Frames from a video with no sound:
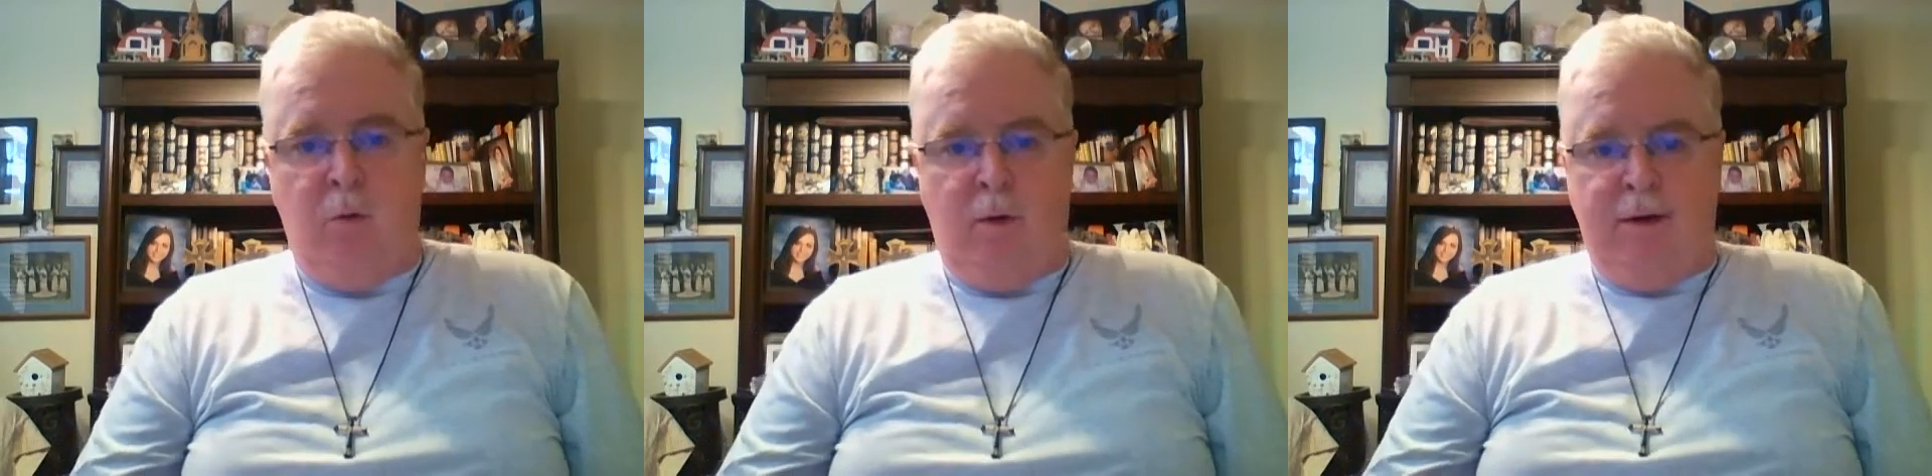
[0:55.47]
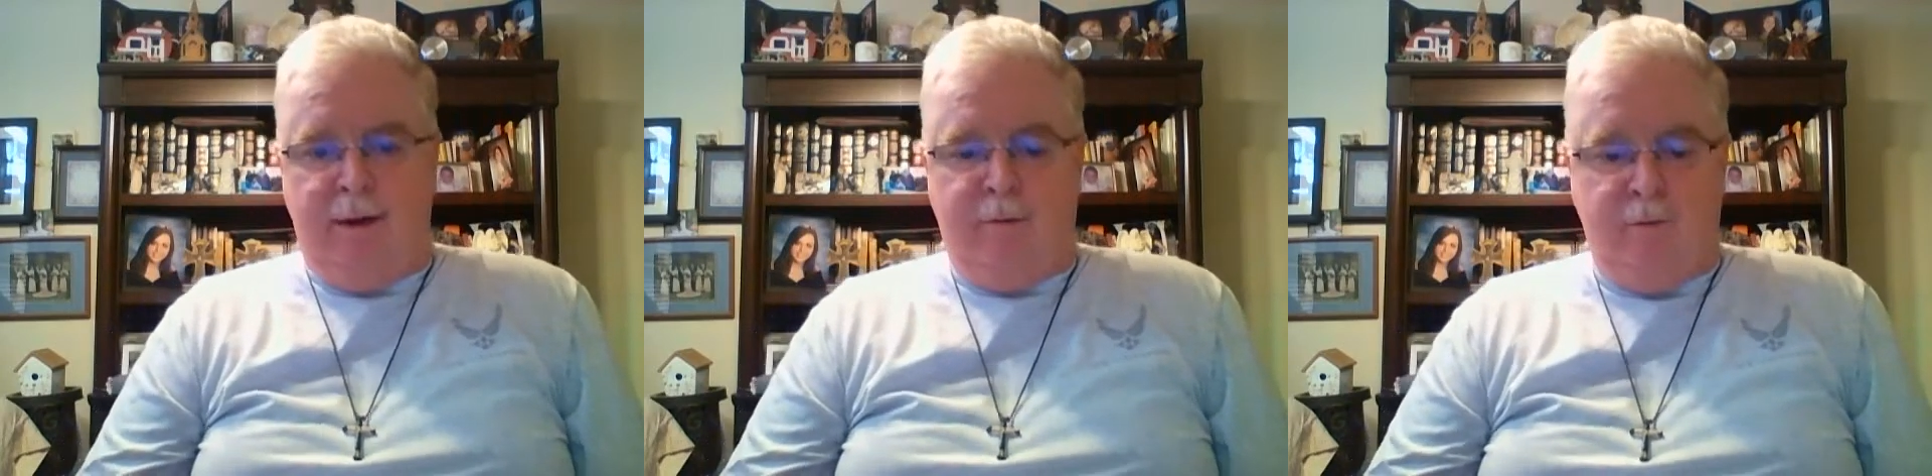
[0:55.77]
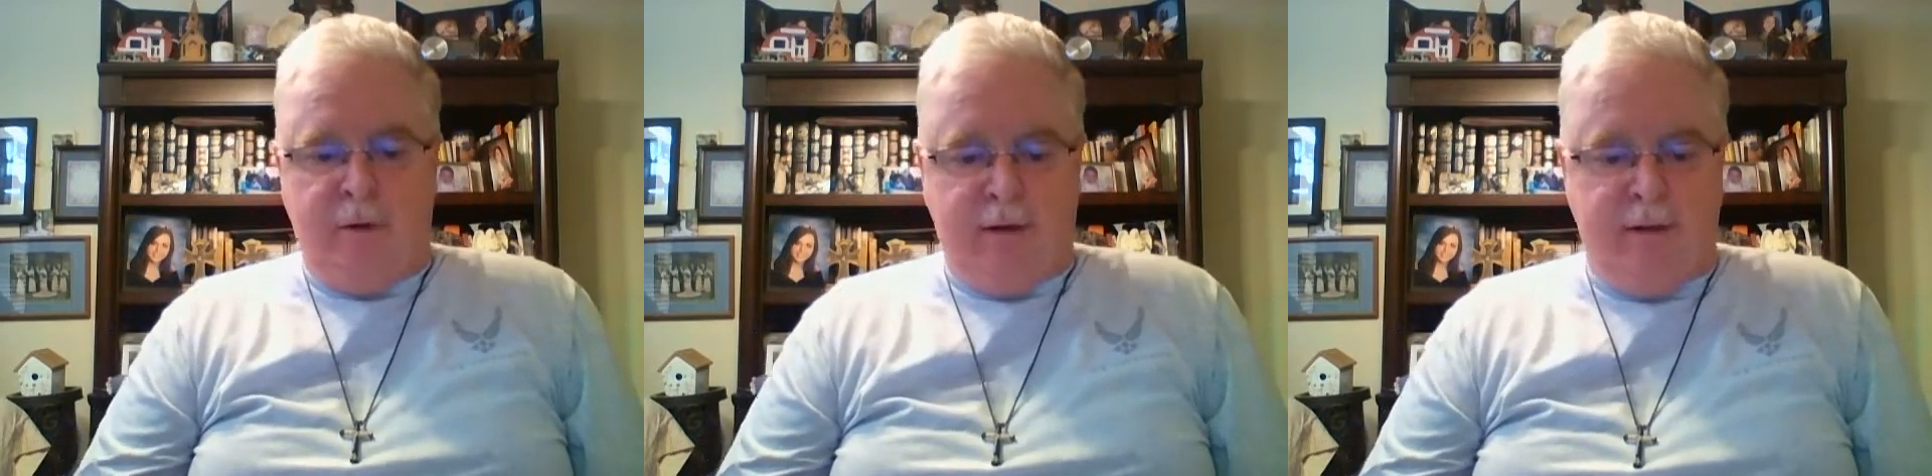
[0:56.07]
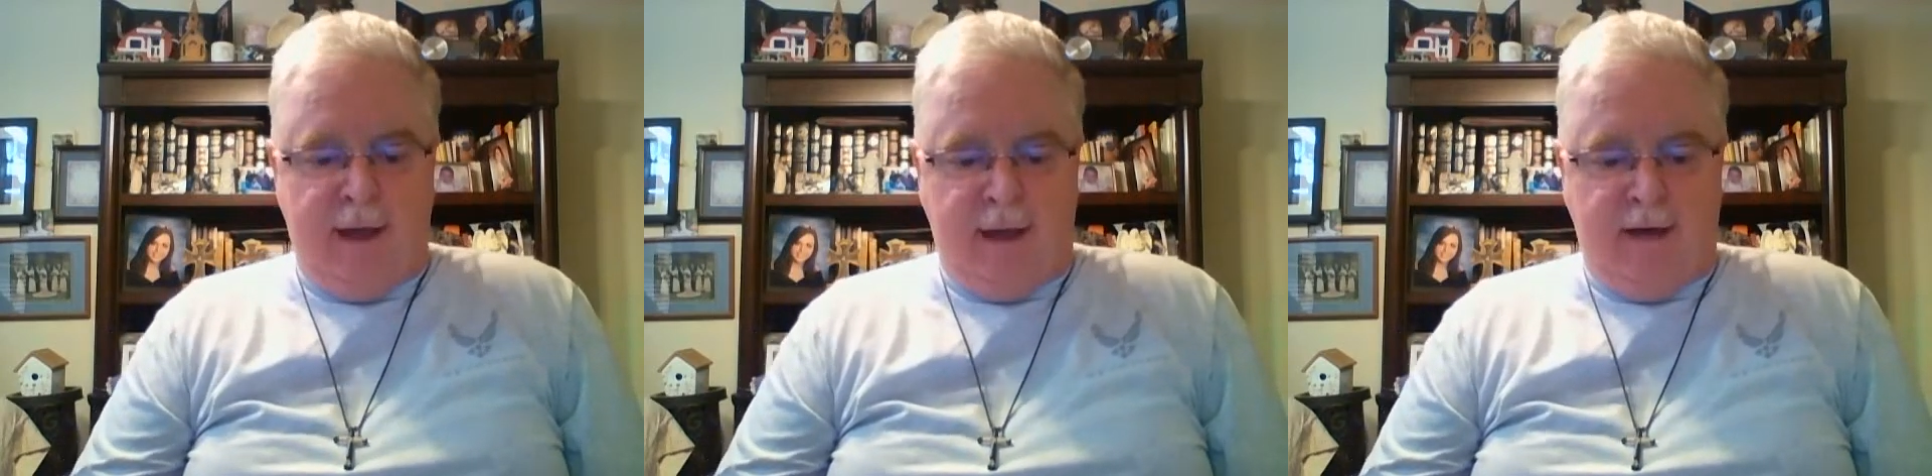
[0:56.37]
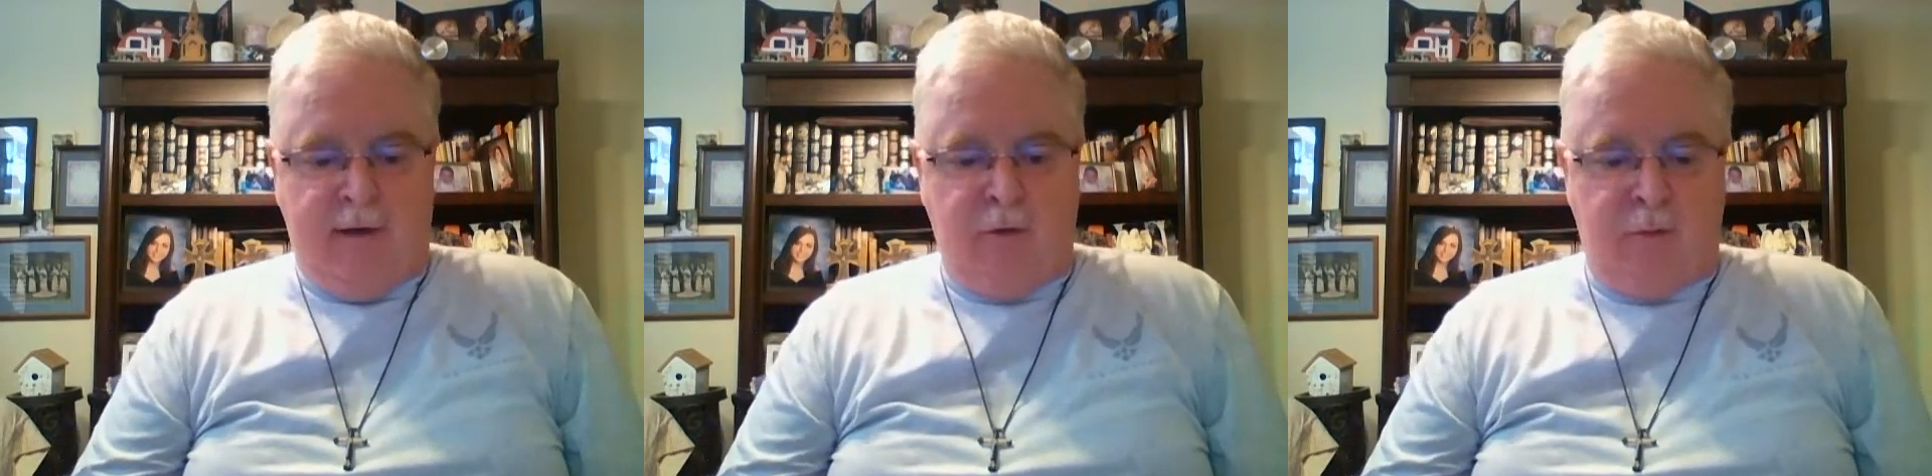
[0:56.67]
when I read that,
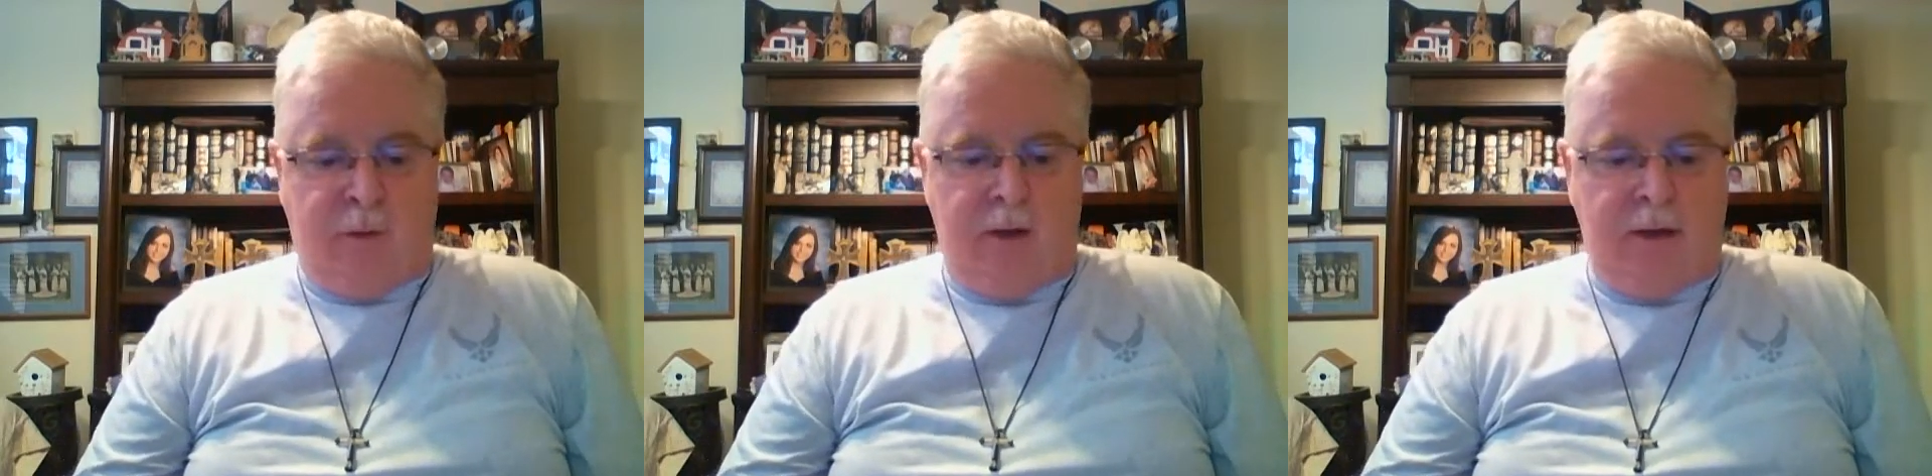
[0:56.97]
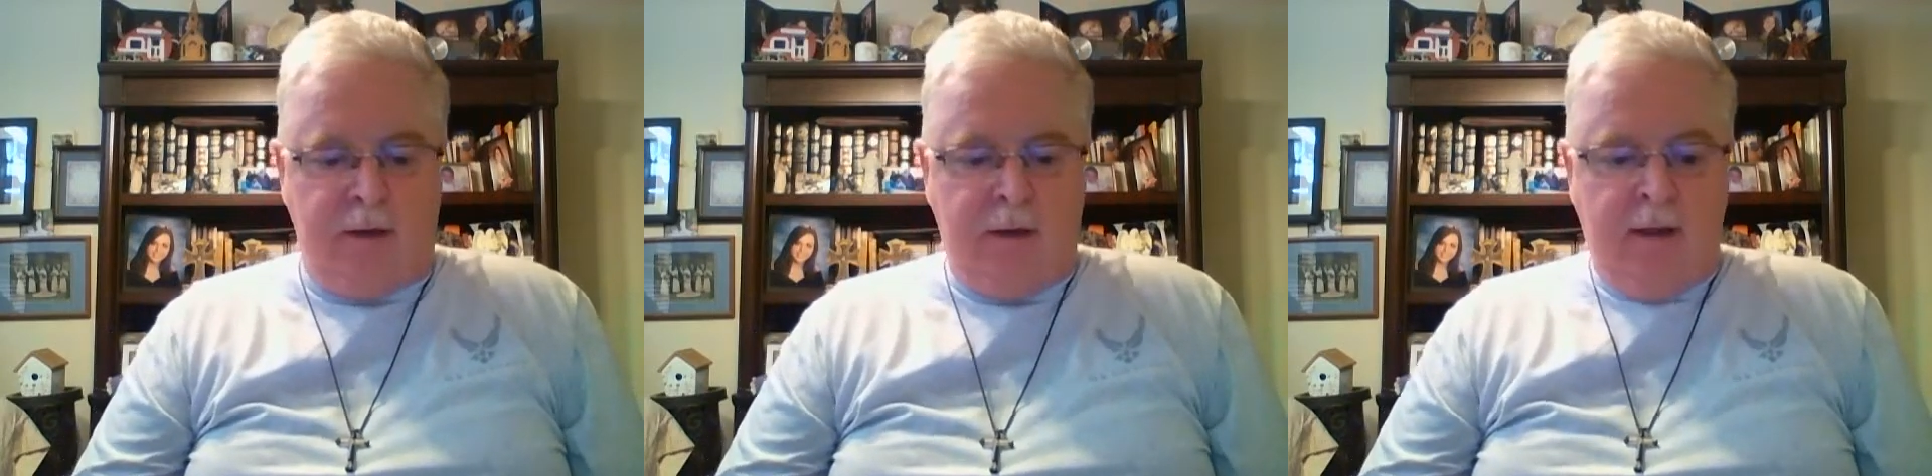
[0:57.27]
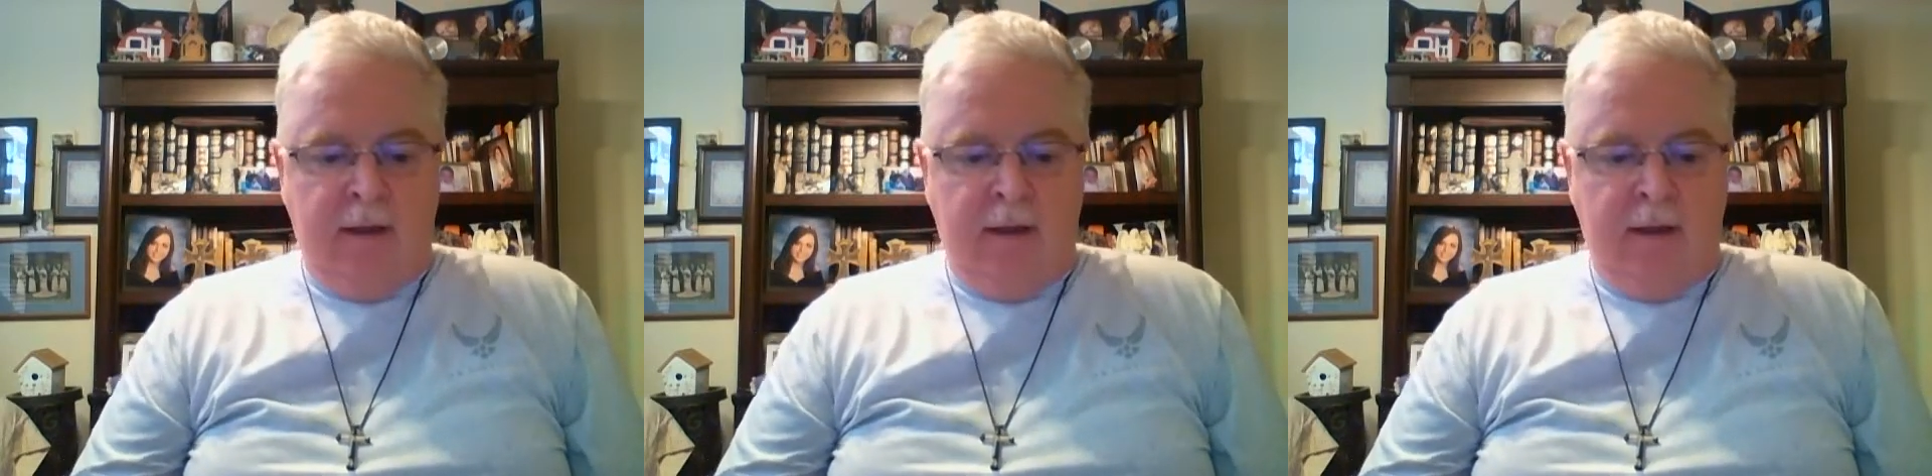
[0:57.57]
and I'll explain.